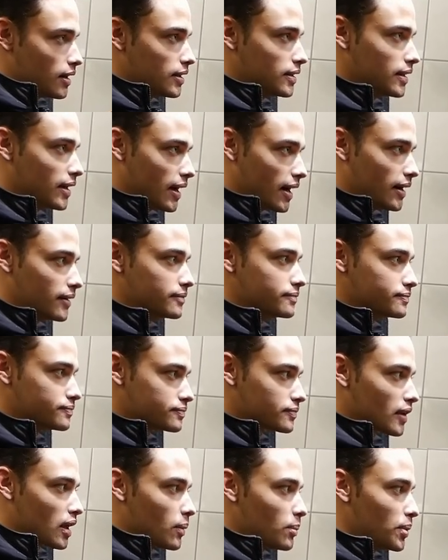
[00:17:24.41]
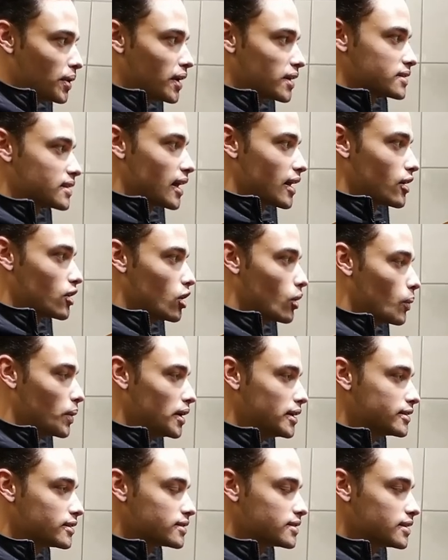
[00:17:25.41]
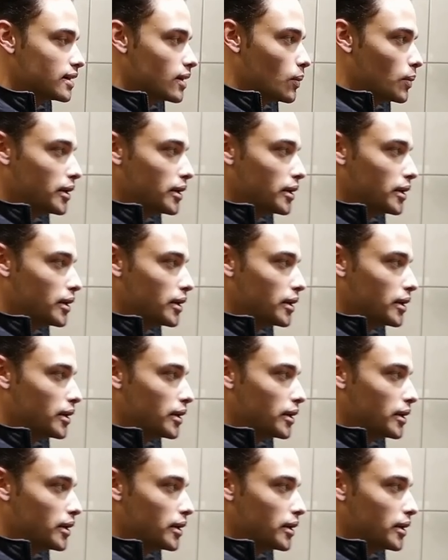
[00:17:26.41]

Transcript: Yeah. Because I don't know, we need, to, see,